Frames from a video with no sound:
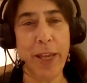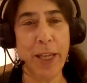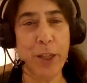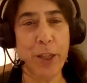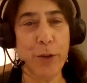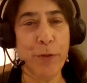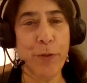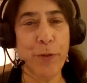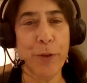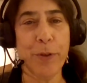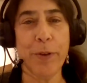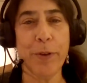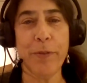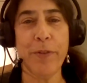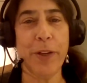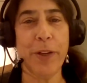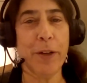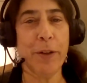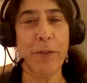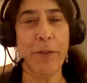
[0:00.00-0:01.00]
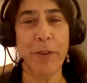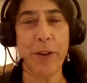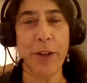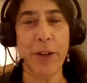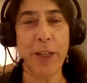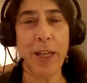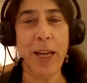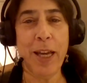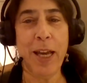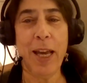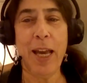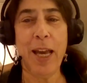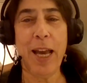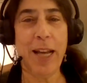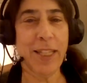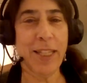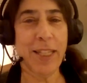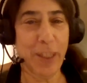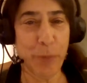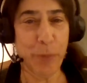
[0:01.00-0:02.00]
you for a very, very
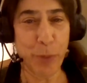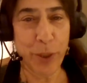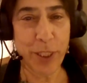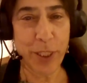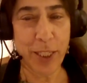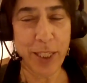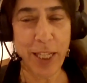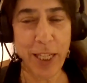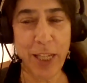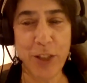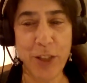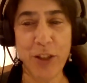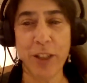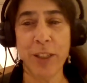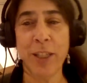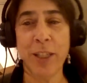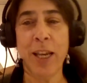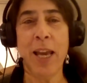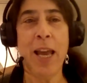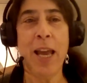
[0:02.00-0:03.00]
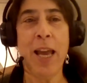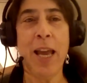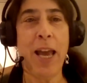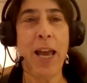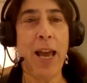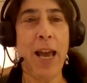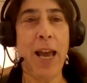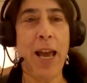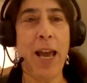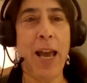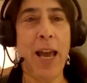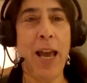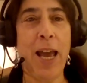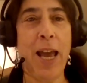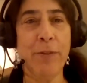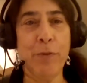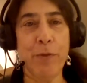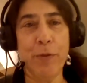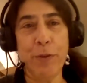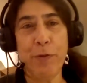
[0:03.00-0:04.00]
excellent presentation. And for
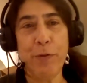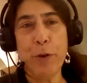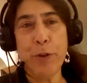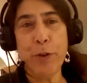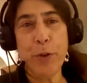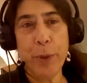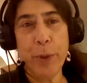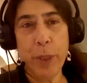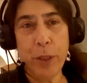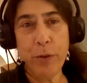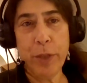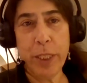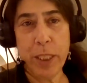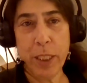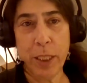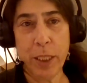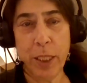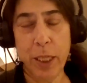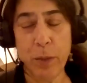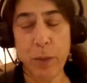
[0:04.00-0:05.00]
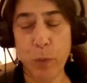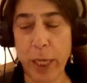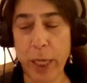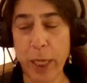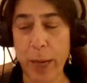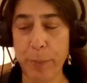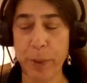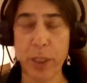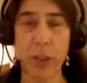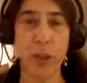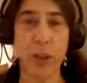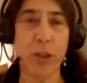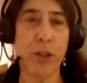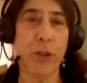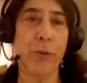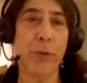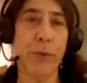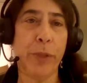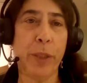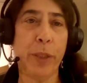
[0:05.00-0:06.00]
folks who are interested in what happens to
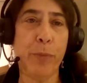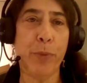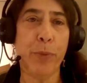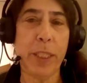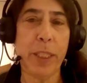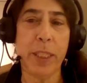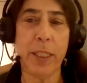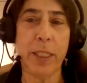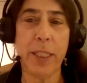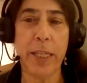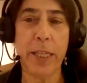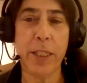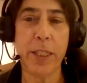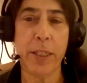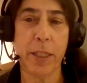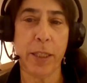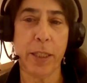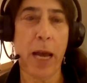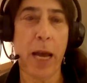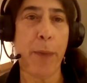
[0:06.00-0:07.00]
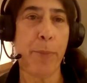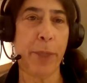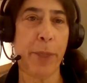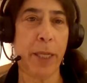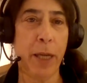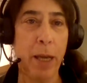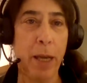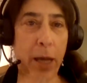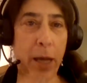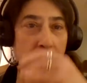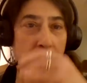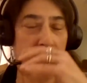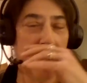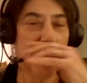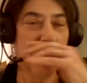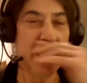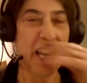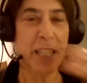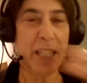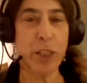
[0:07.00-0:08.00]
children in prisons, that's the topic of our
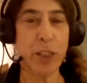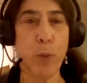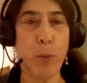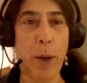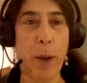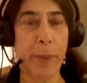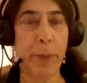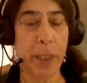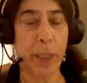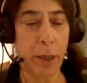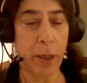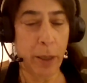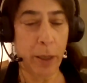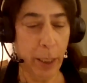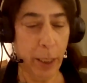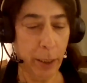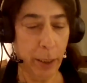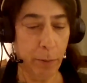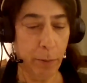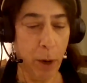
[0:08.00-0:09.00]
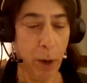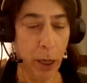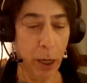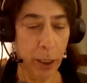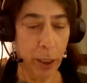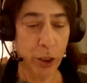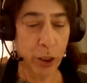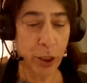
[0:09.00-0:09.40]
next webinar in March.